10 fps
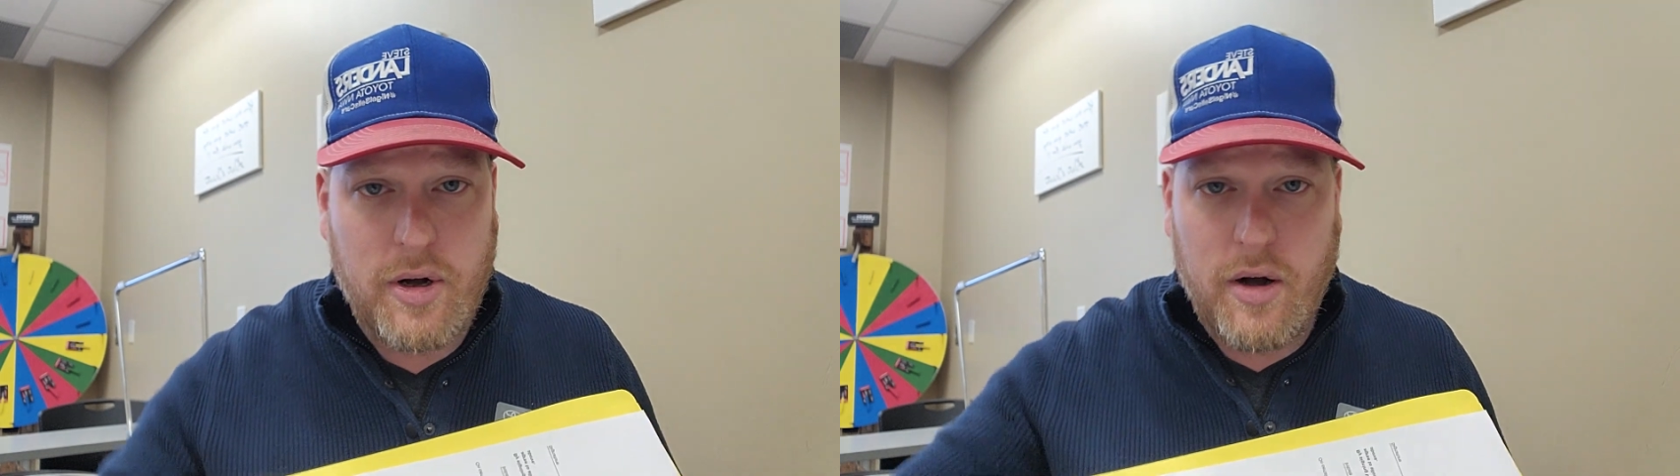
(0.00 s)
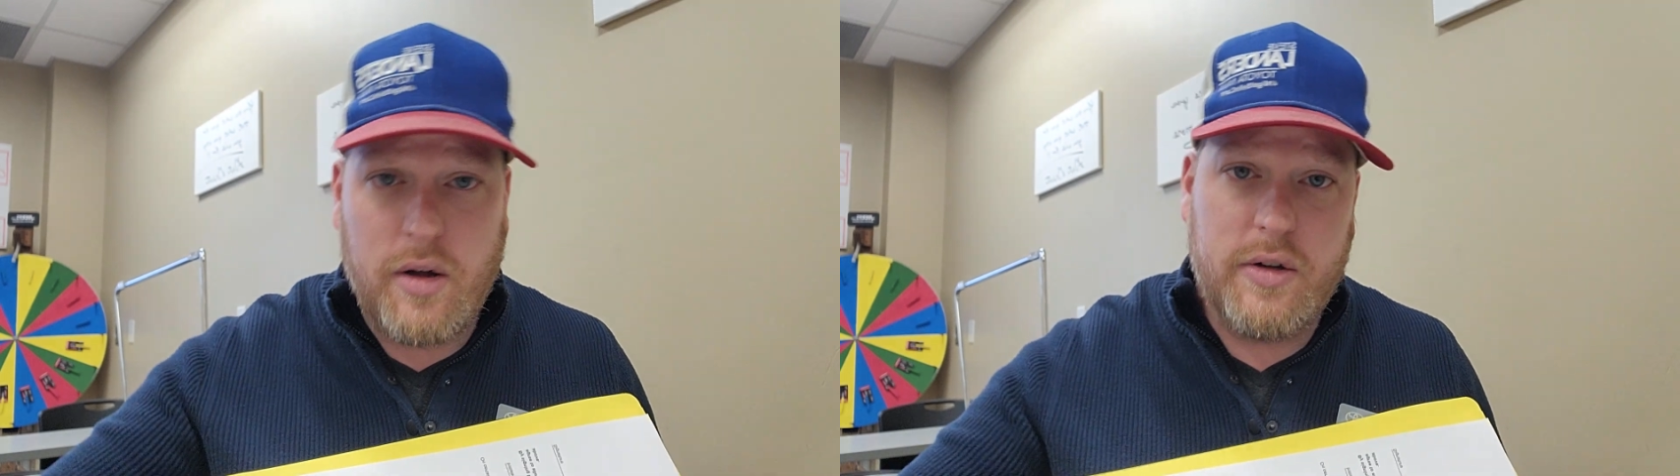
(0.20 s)

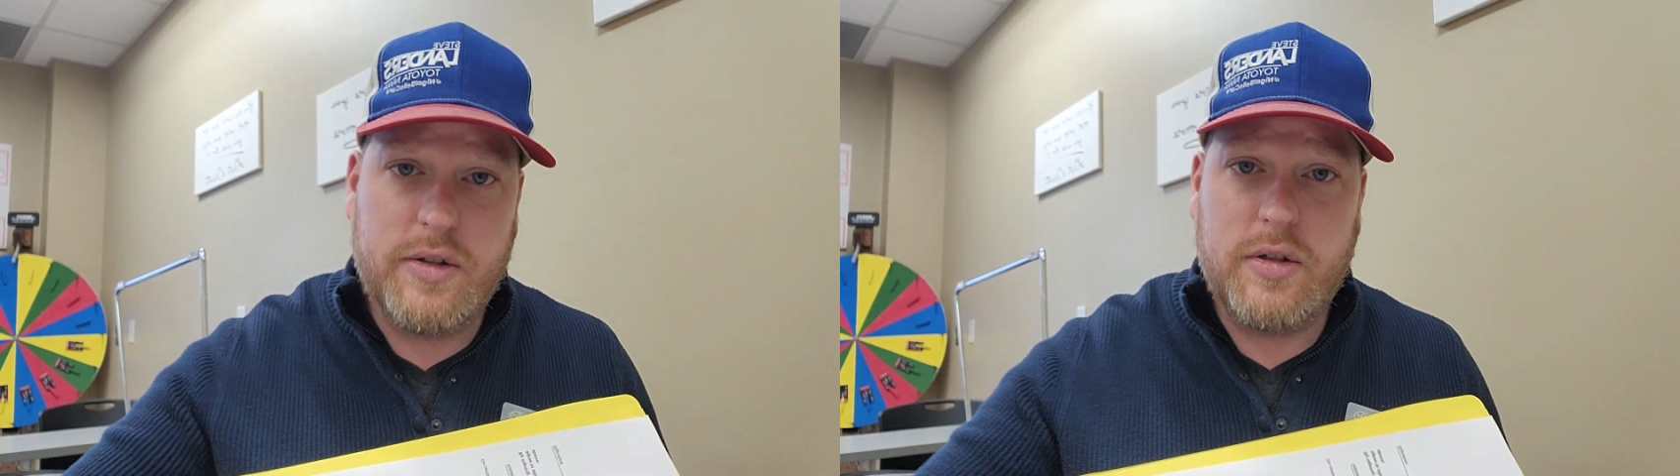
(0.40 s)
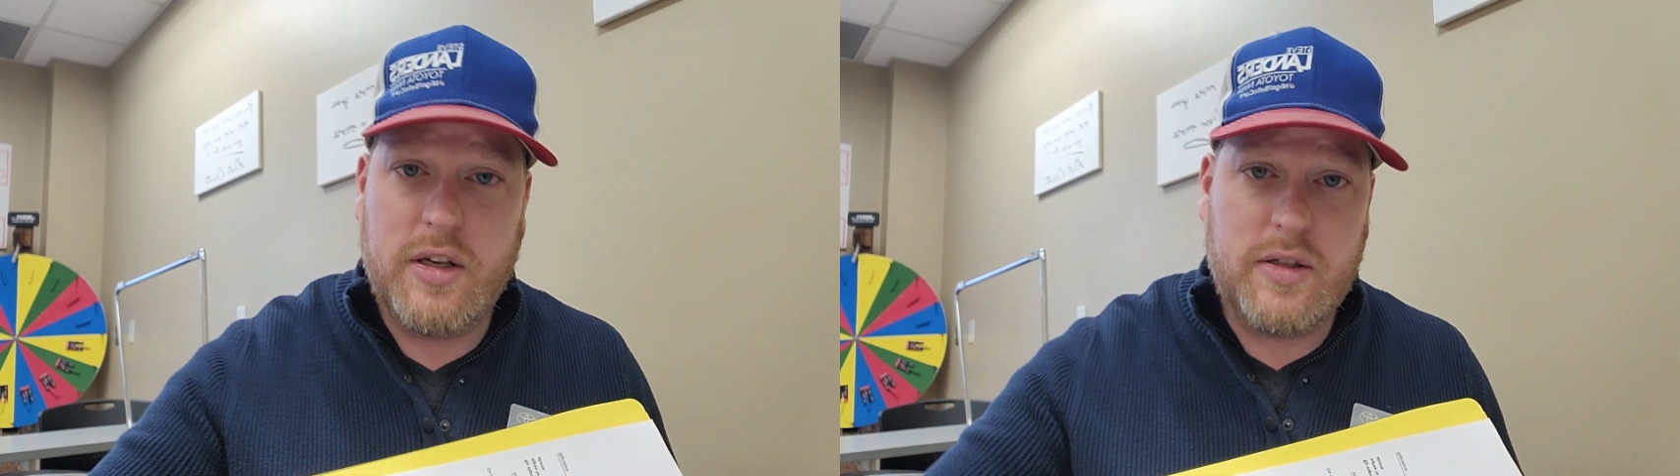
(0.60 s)

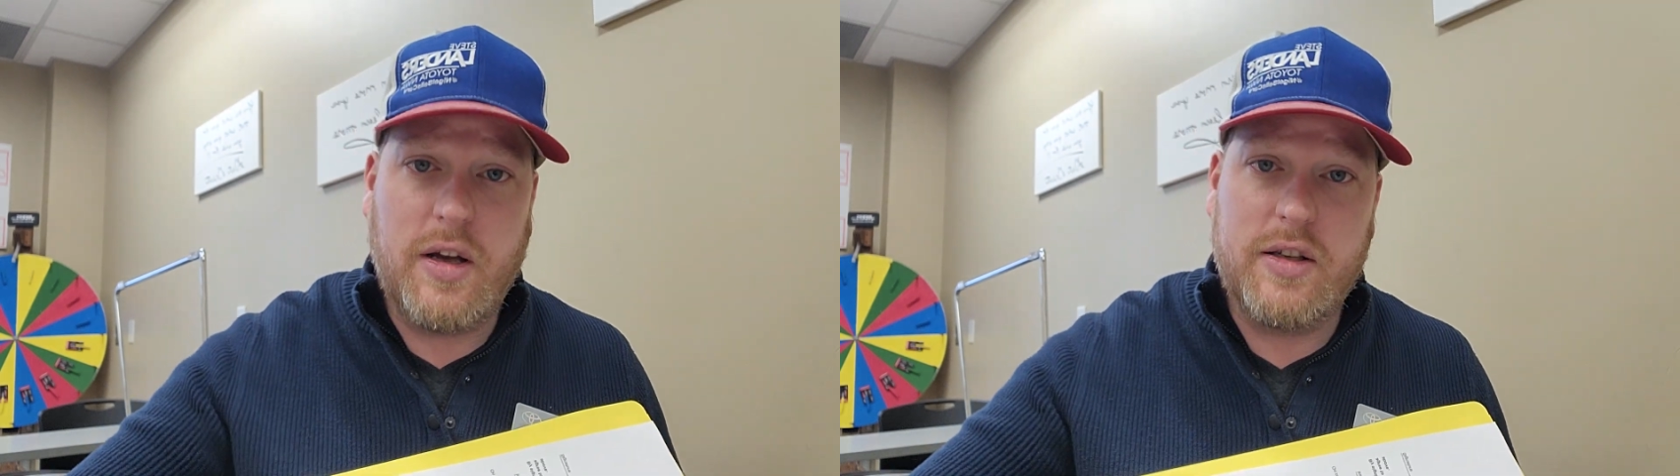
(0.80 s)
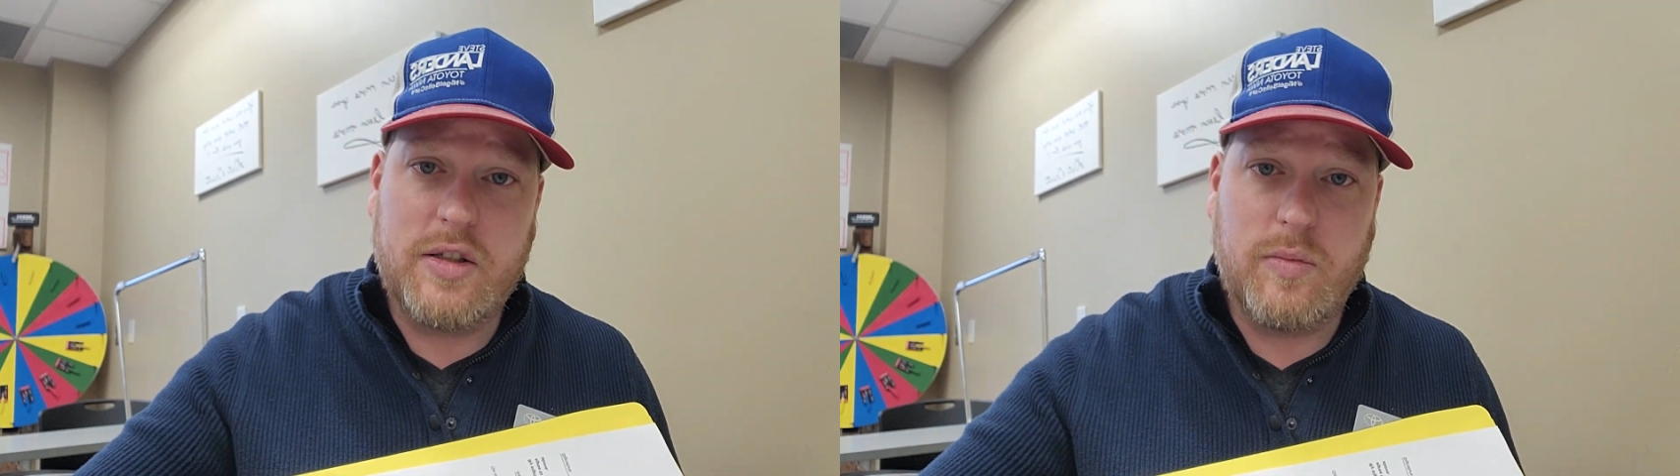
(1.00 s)
calls his
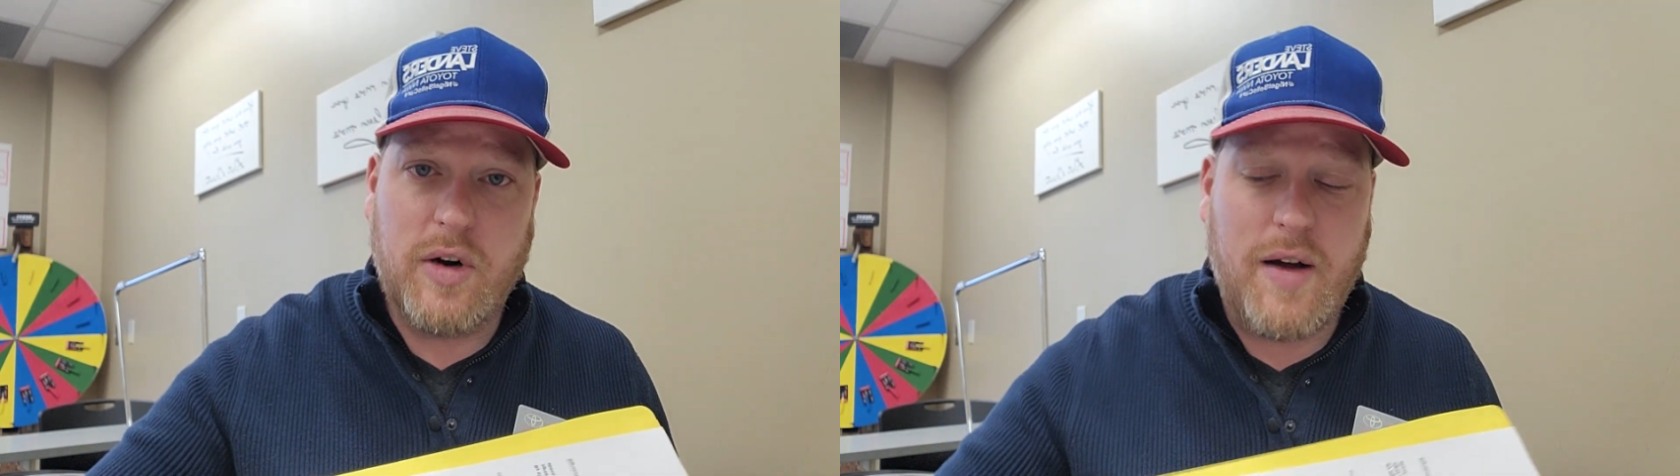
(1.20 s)
customer,